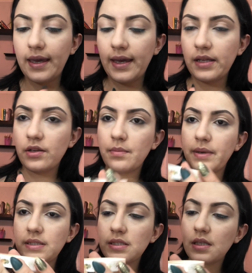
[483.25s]
And you're
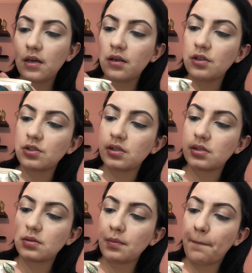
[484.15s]
basically going to
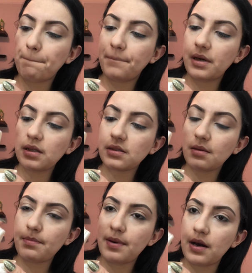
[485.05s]
just put
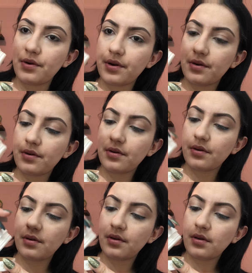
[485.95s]
some powder
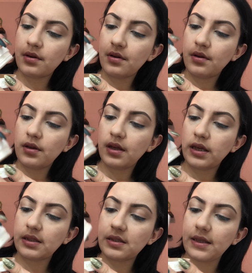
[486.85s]

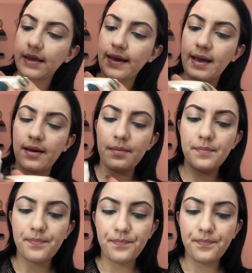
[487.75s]
into the cap.